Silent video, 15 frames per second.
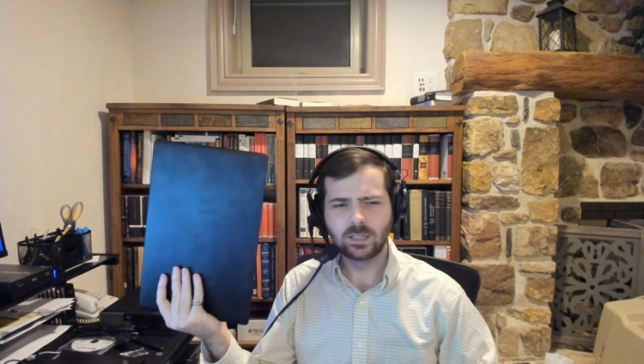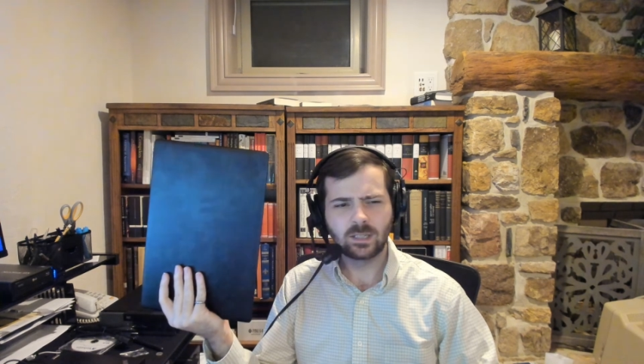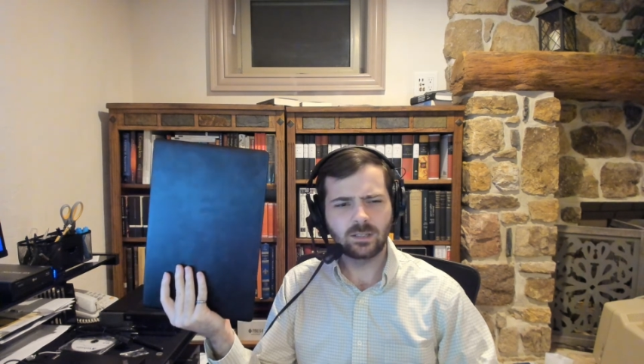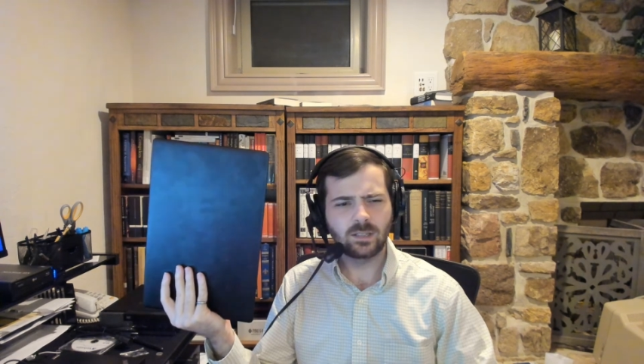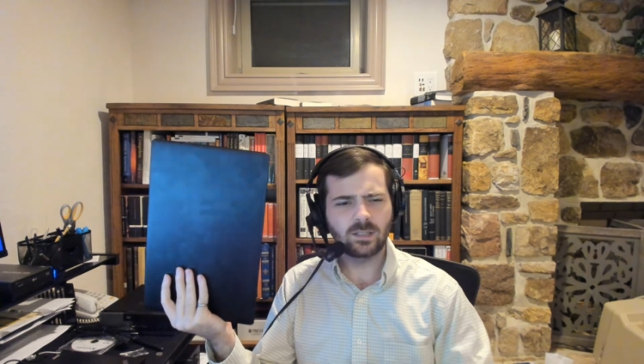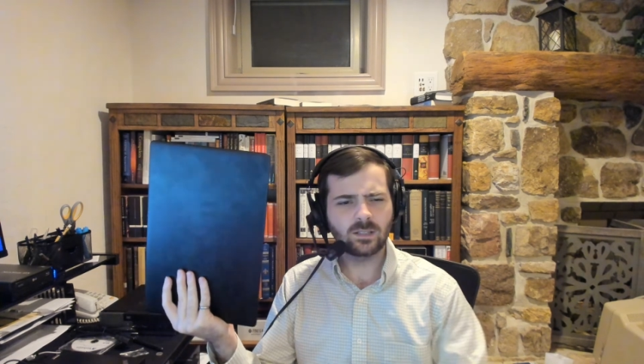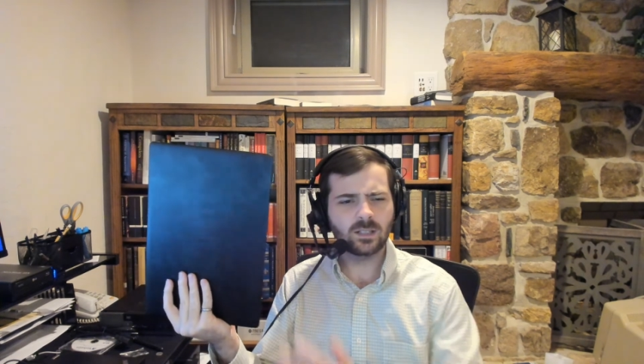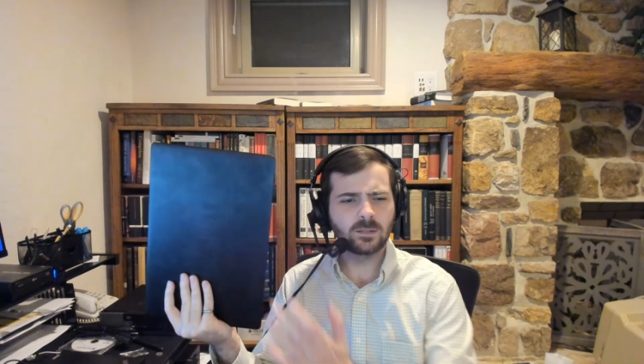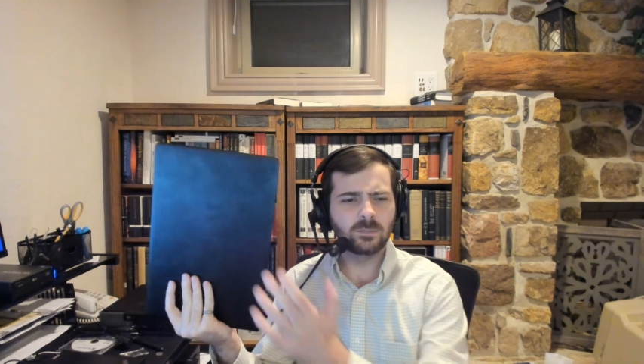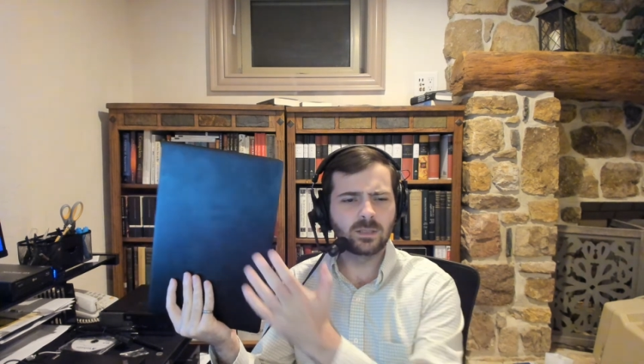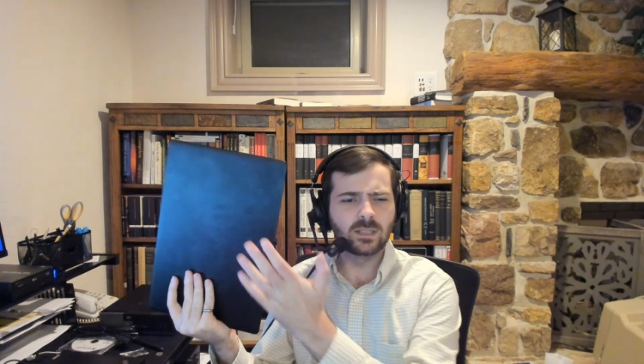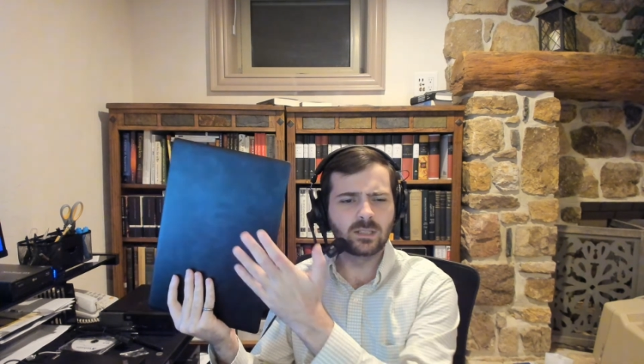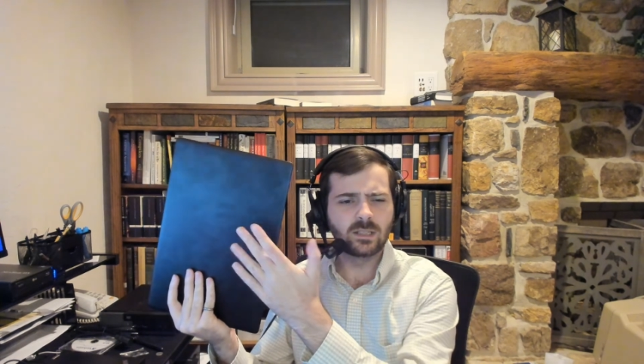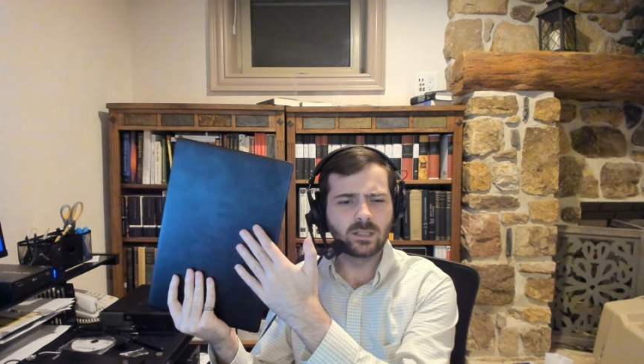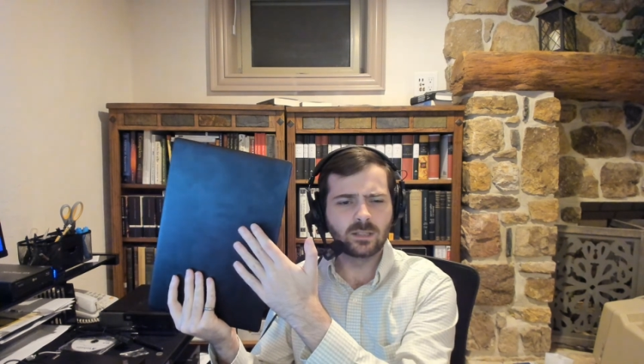these can be
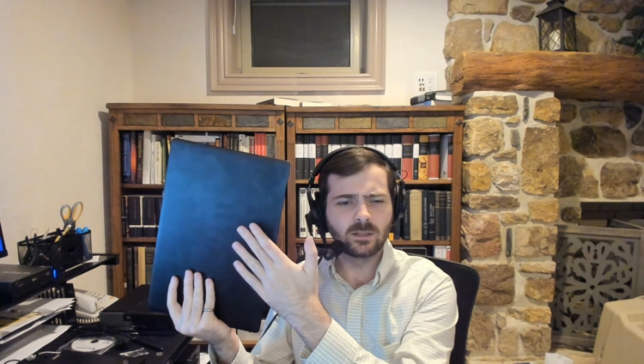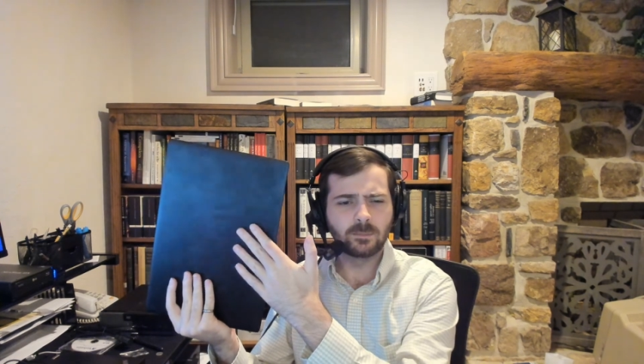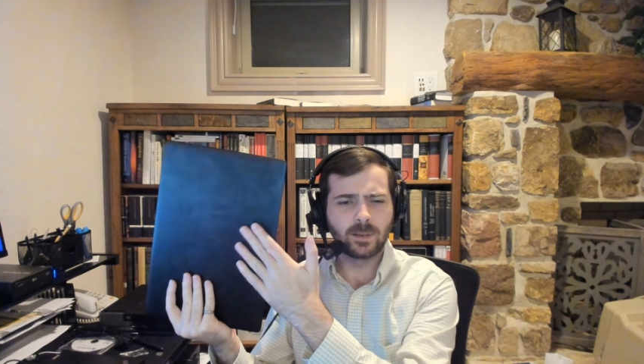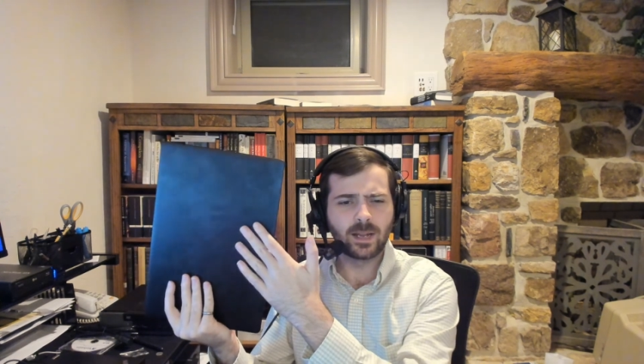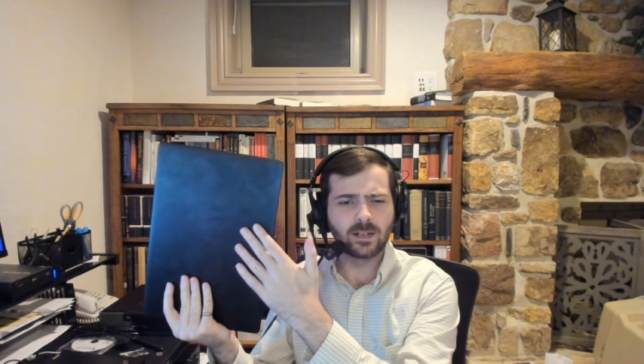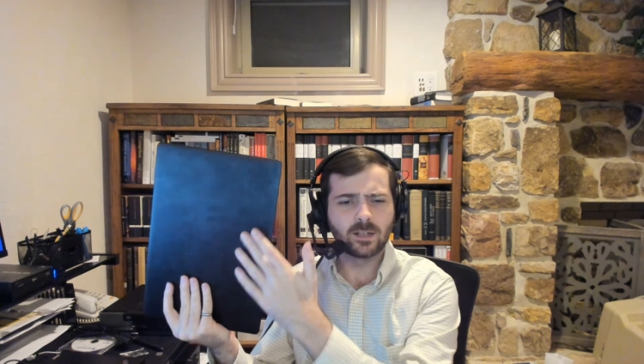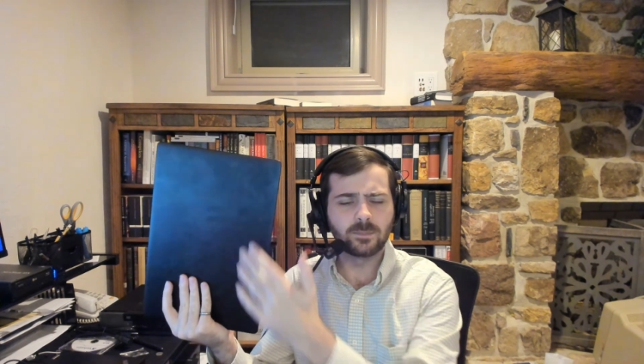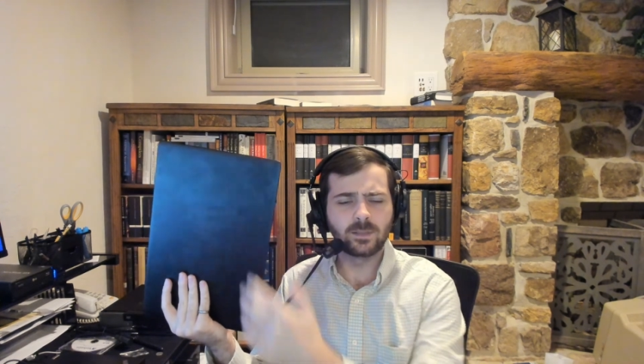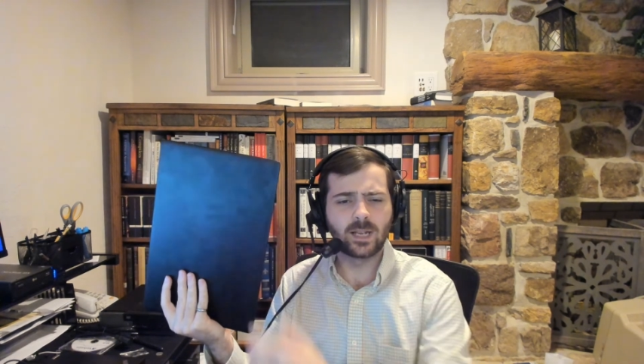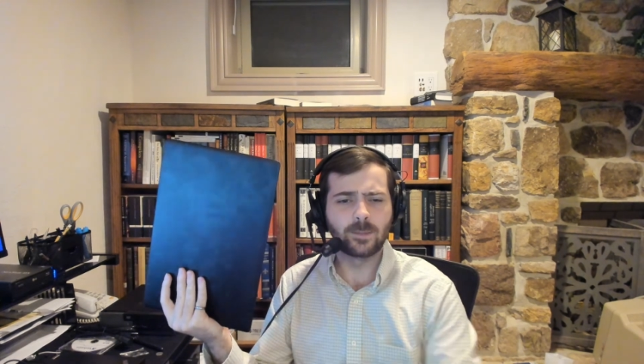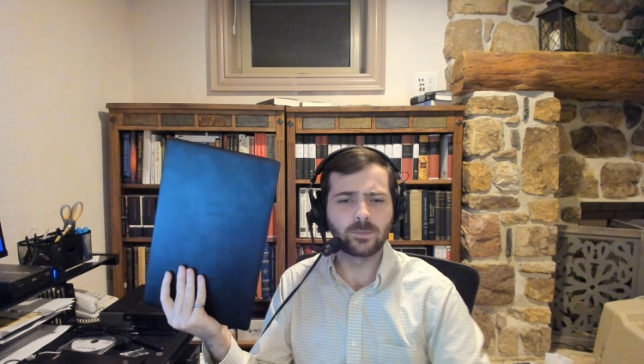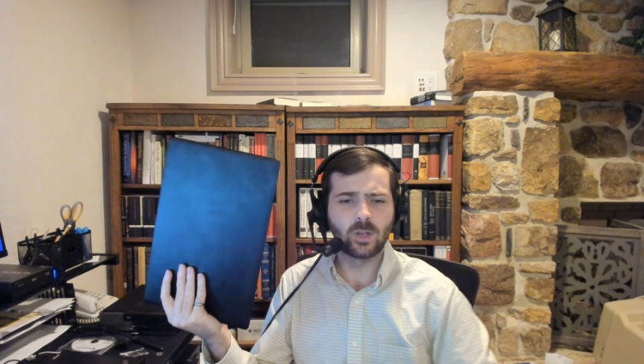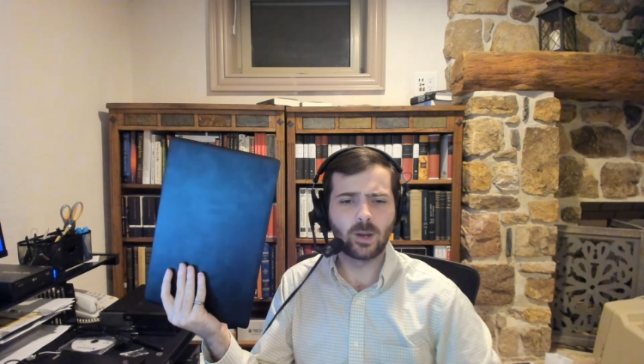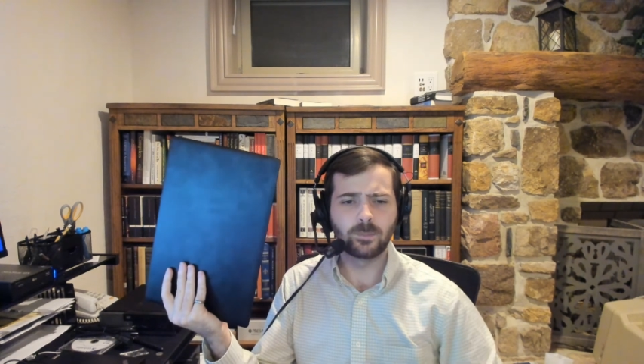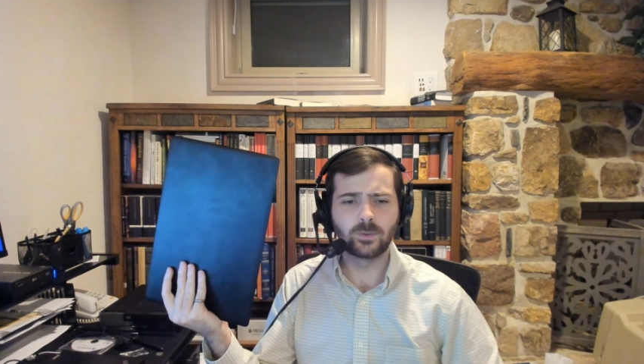a decent backup
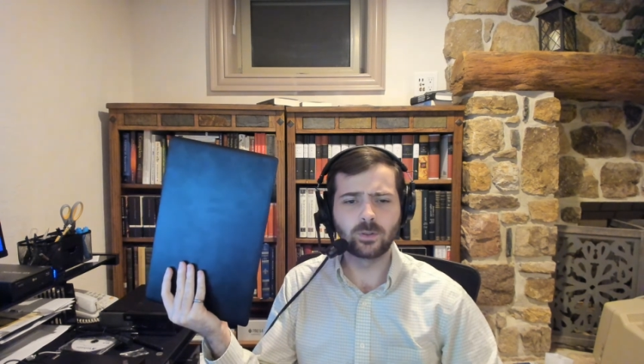laptop